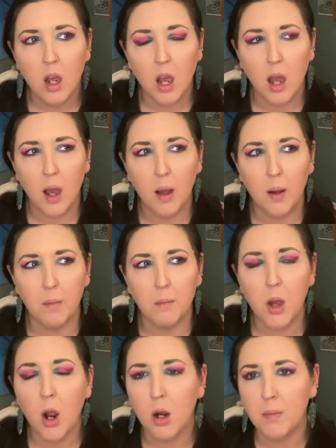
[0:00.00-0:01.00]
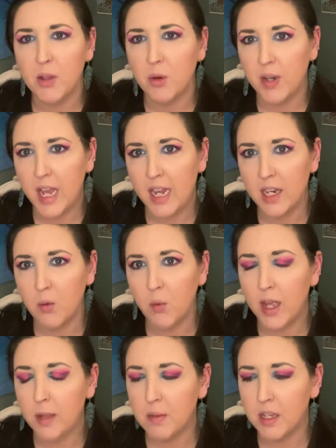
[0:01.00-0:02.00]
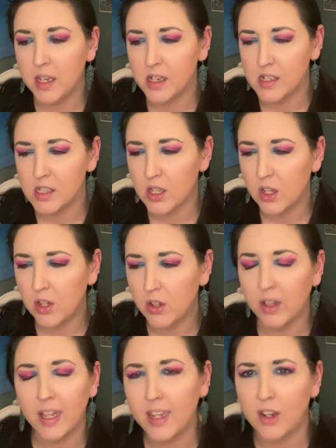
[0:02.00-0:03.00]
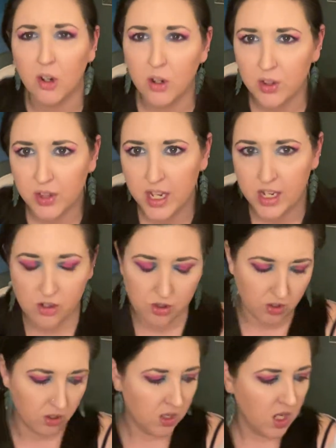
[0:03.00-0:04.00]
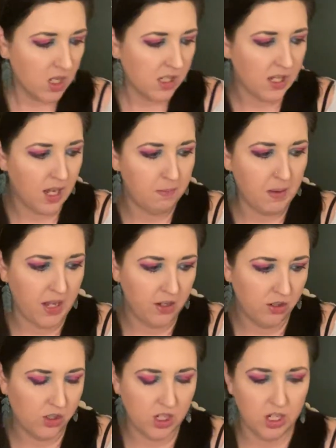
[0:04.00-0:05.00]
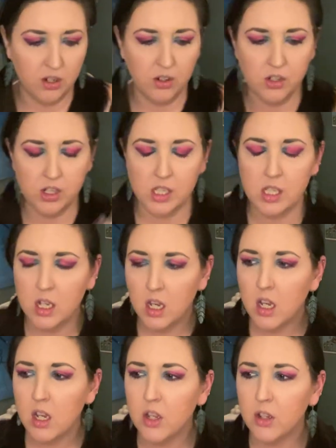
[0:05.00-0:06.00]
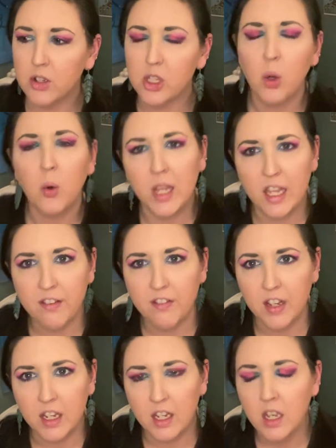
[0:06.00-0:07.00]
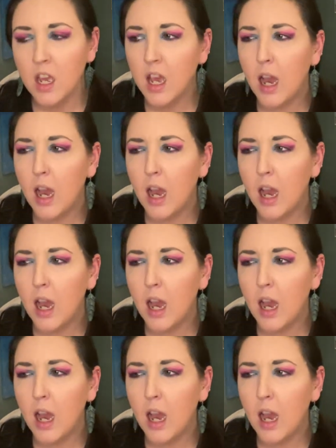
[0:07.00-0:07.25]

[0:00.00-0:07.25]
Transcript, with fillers: um, harm you in any way because you're like an earth angel type energy. You're just you're so giving.